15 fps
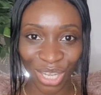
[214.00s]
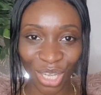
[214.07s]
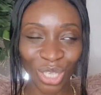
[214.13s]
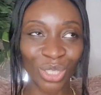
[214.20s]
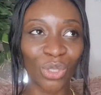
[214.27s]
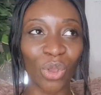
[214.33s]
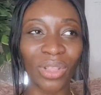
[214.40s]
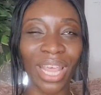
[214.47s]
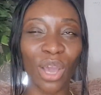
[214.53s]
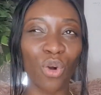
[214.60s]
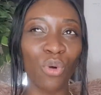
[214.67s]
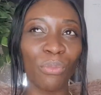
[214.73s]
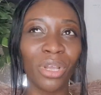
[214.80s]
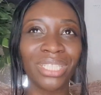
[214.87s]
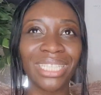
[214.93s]
So they're
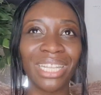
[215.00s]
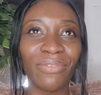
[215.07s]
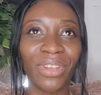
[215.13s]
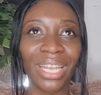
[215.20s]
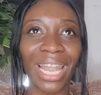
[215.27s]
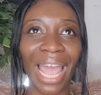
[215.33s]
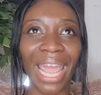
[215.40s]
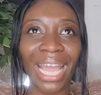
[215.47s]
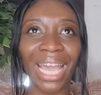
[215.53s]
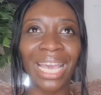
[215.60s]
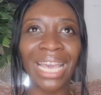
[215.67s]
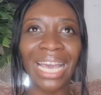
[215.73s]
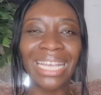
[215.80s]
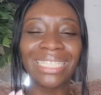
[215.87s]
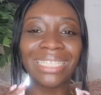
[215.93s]
almost living like
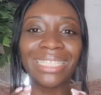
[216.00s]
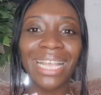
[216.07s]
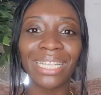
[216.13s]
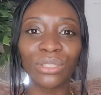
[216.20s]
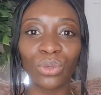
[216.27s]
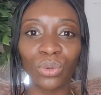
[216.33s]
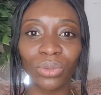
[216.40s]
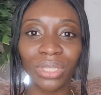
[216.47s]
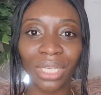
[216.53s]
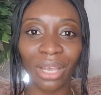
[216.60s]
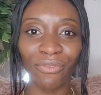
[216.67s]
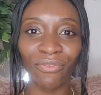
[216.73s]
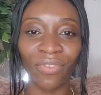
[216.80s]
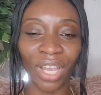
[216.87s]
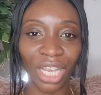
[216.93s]
a settled
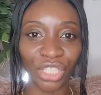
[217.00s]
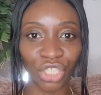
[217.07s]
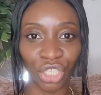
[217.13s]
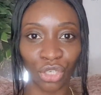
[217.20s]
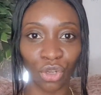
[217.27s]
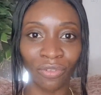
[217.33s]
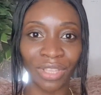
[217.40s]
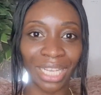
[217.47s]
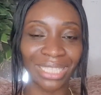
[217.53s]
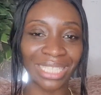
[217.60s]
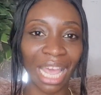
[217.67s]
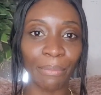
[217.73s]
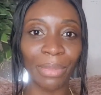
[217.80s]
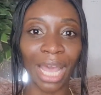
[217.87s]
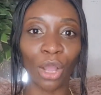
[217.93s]
version of the
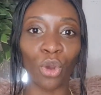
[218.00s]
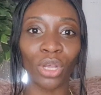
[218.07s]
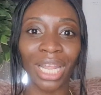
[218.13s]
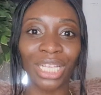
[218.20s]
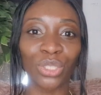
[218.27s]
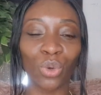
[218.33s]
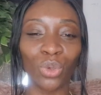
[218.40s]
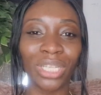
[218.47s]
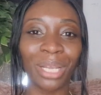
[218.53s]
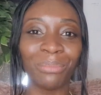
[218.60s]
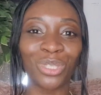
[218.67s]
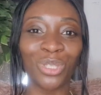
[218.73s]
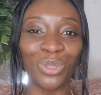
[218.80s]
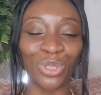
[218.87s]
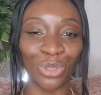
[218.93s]
assignment that God has called them
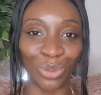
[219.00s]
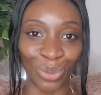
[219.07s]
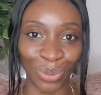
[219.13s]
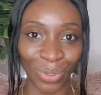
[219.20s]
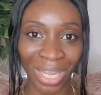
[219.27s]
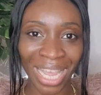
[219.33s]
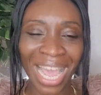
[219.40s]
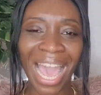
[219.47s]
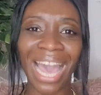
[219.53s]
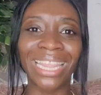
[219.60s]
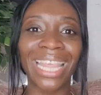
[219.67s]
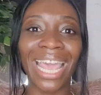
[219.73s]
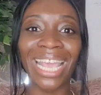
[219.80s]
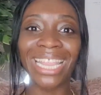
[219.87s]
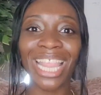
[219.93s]
to do. And
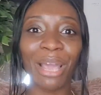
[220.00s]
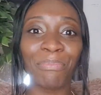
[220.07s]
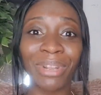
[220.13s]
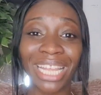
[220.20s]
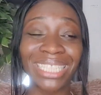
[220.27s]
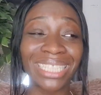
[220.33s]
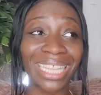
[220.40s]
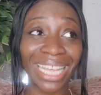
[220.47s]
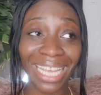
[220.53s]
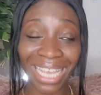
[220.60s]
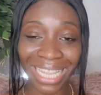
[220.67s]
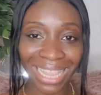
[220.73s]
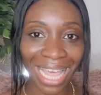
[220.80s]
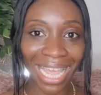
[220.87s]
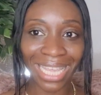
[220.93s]
they're in that place
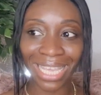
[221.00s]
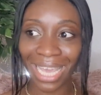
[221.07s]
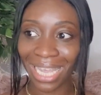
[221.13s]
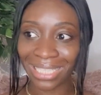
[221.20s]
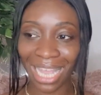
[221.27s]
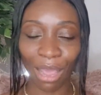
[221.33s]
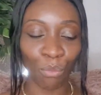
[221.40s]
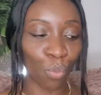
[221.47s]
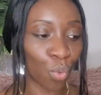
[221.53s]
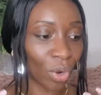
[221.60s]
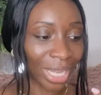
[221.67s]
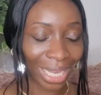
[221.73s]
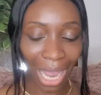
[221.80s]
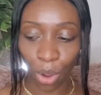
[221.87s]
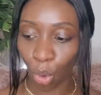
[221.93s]
thinking that, yes, I'm
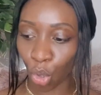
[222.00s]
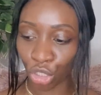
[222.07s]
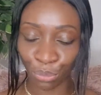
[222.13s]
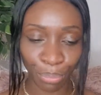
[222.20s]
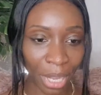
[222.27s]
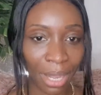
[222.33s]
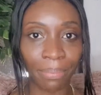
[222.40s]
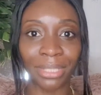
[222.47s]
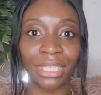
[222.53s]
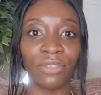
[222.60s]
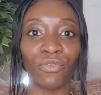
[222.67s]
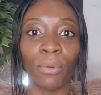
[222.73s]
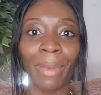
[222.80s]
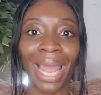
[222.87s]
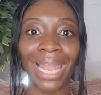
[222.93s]
walking out God's purposes
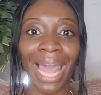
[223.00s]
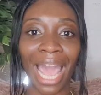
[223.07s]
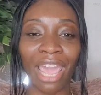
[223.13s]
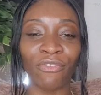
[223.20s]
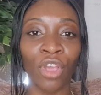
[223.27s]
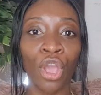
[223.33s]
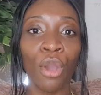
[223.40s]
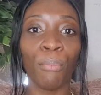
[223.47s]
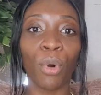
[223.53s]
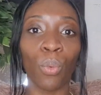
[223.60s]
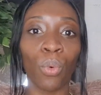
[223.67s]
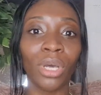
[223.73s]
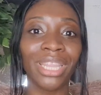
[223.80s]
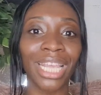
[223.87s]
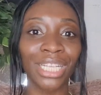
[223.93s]
for my life. But
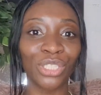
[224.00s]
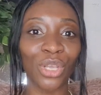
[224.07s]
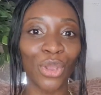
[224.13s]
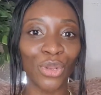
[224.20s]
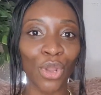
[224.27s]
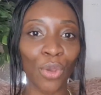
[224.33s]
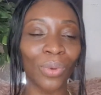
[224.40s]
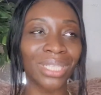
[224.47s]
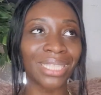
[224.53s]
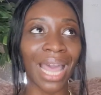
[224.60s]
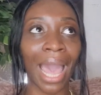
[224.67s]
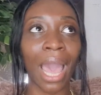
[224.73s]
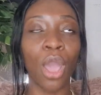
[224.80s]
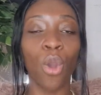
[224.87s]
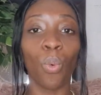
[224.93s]
what they don't know is
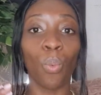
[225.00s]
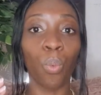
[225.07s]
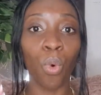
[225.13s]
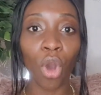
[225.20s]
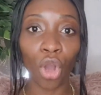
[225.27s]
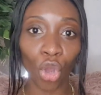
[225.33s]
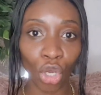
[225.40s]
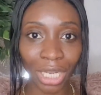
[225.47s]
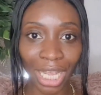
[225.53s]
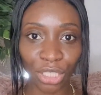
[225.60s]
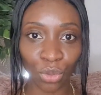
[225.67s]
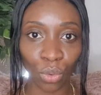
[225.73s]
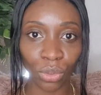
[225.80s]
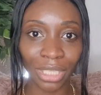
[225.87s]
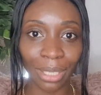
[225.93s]
that what God has
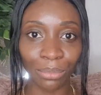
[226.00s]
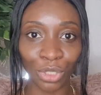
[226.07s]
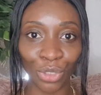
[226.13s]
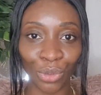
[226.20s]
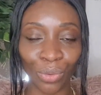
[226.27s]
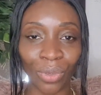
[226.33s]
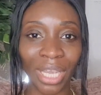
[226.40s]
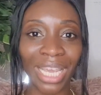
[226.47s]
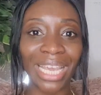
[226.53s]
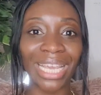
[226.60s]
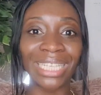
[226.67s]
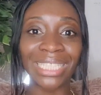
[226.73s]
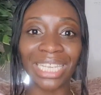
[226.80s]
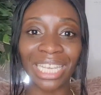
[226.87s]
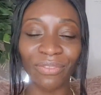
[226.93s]
called them to
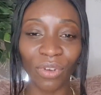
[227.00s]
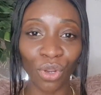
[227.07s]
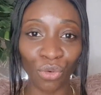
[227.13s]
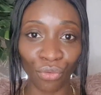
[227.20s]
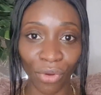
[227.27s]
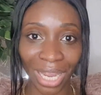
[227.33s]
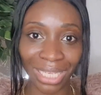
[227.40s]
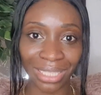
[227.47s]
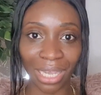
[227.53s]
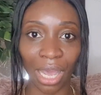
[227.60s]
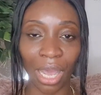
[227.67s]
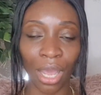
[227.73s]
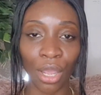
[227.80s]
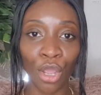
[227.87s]
is even greater.